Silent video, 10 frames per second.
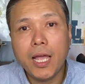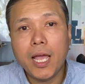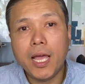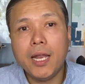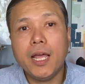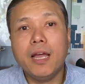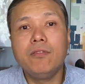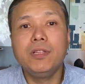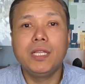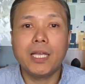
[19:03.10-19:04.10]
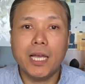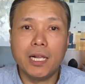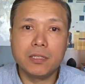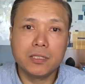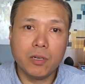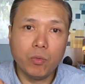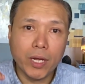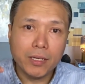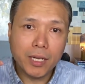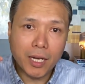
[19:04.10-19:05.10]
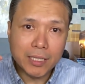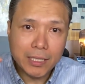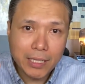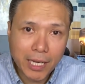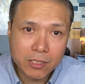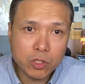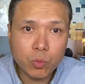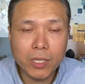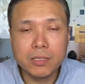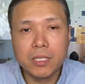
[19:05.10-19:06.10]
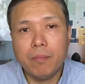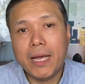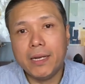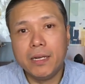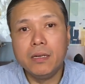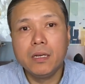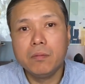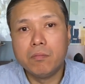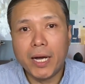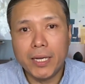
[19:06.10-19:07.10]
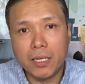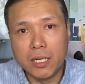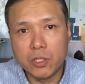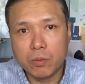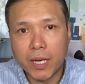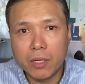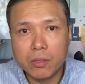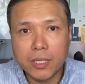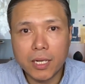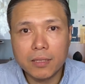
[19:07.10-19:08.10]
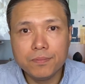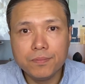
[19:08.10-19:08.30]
and everything else that went against what is commanded by Allah subhanahu wa ta'ala.